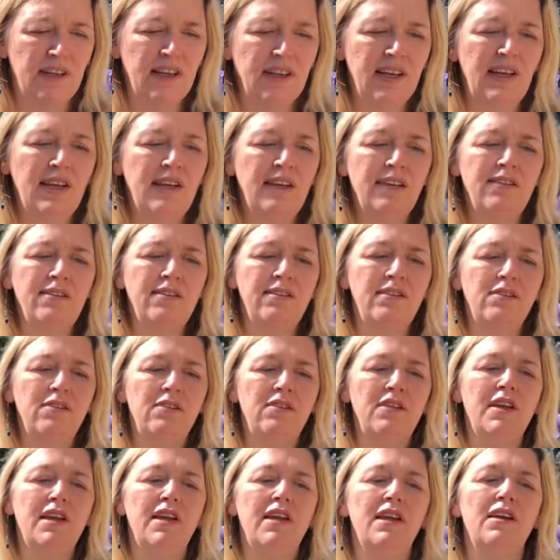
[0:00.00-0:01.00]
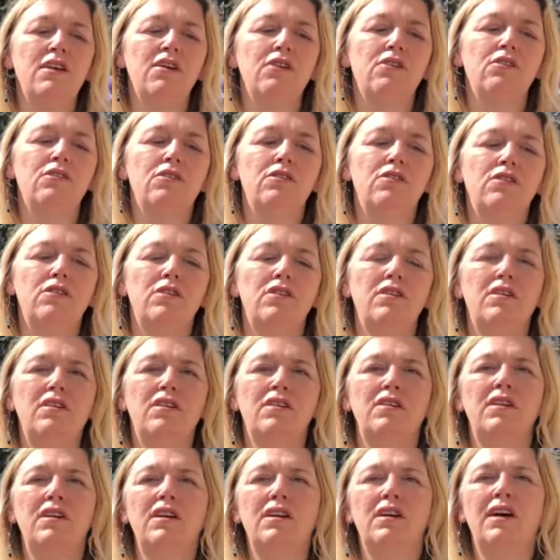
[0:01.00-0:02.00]
history or
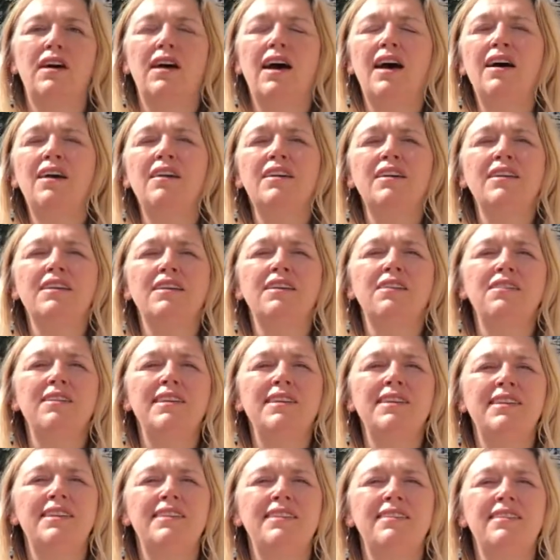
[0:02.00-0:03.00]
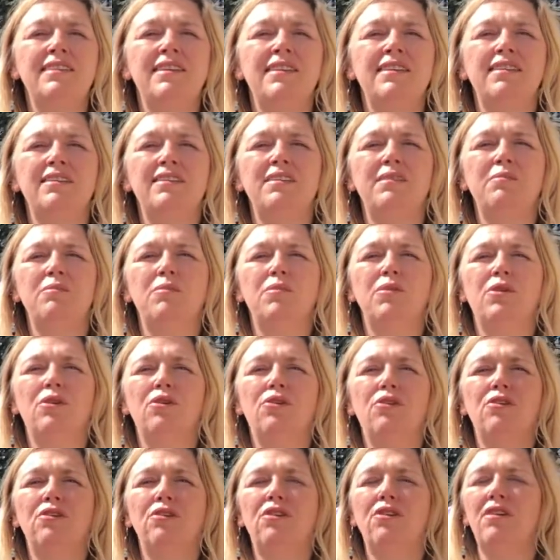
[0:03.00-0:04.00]
art criticism
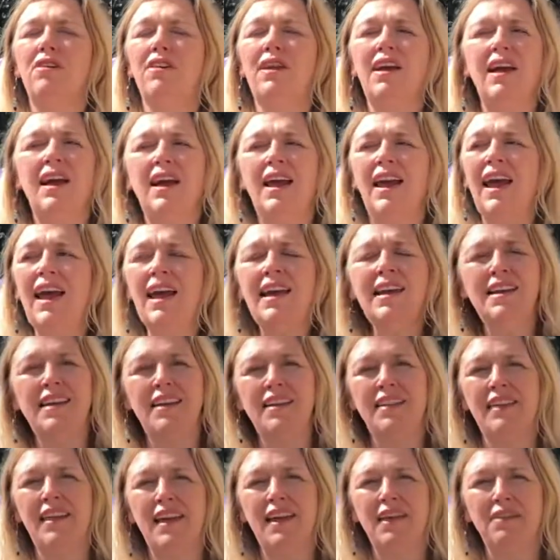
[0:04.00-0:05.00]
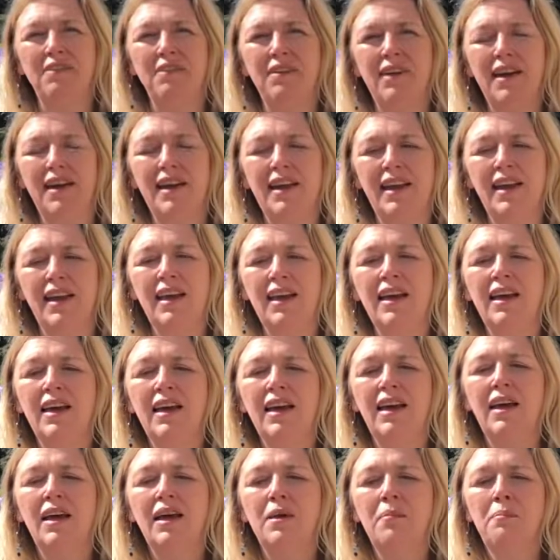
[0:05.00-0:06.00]
or anything really
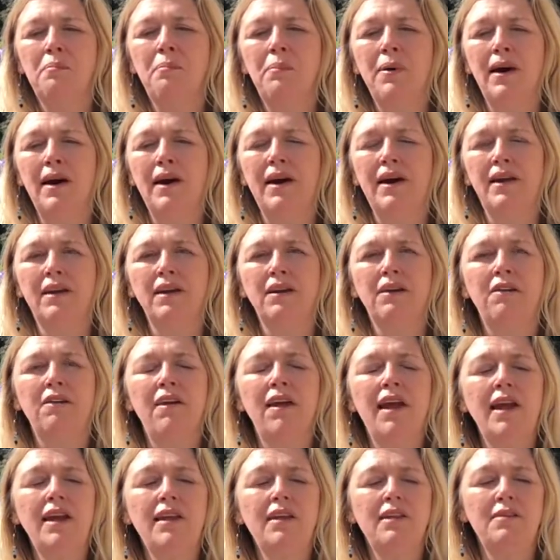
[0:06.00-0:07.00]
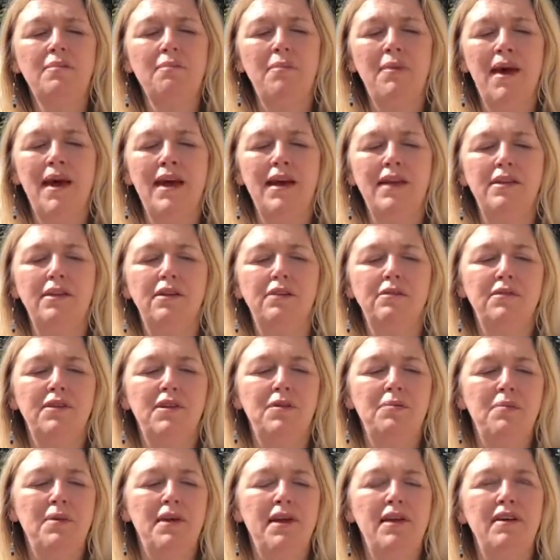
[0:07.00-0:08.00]
by great men of the
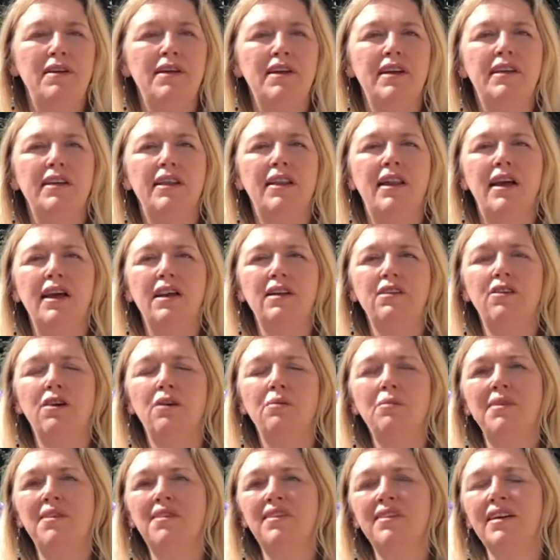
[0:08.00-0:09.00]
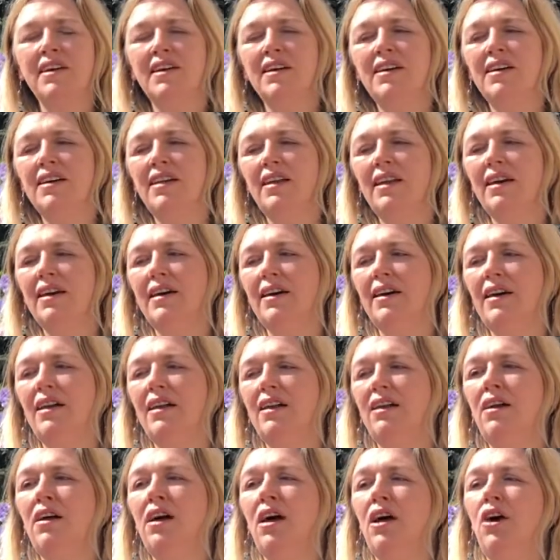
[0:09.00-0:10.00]
period like Thomas
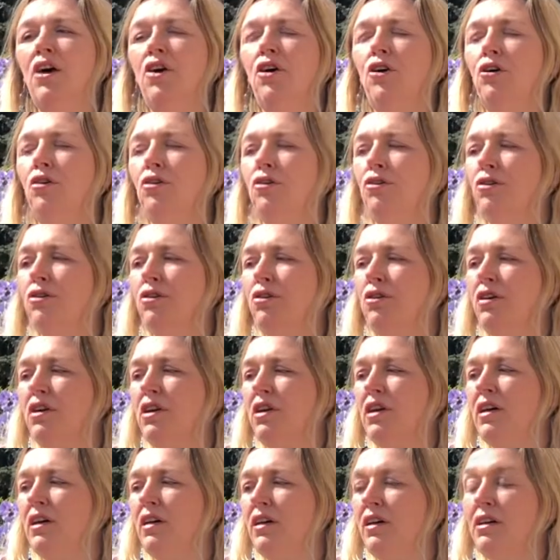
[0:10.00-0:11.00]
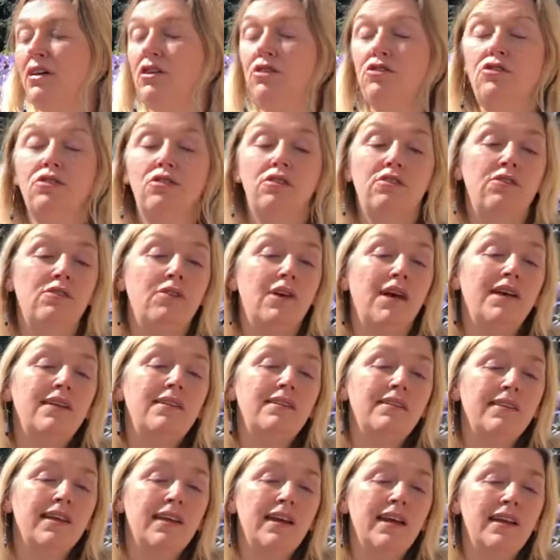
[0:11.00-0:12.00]
Carlyle or John
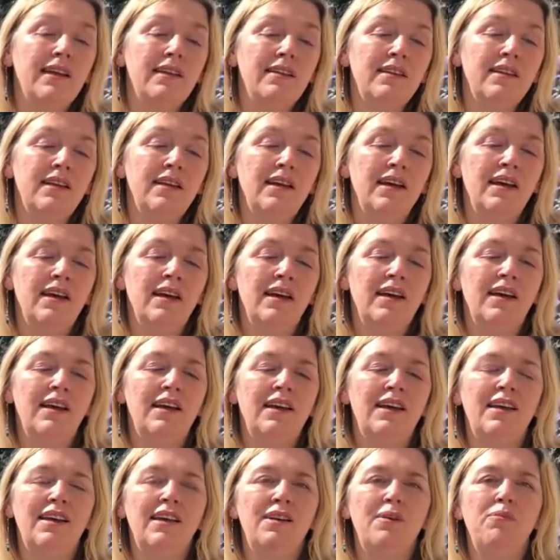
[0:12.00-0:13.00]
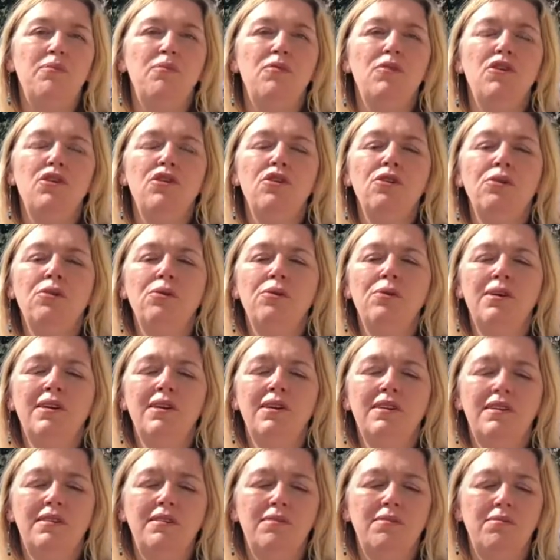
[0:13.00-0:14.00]
Ruskin, you
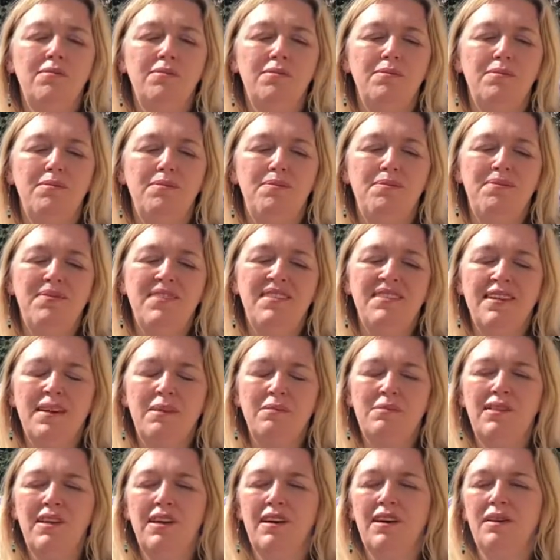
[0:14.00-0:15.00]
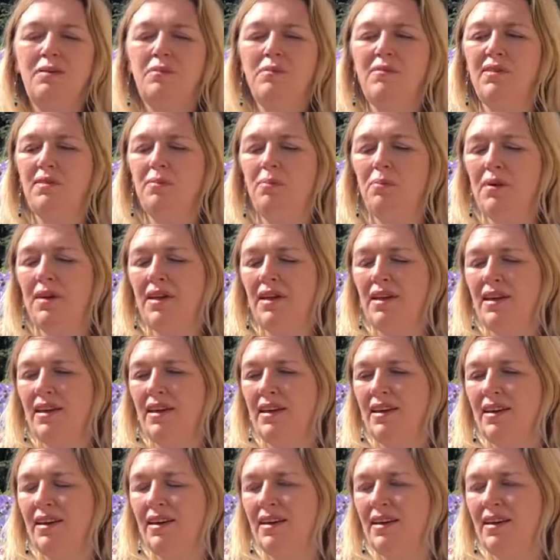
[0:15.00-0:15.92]
will sometimes be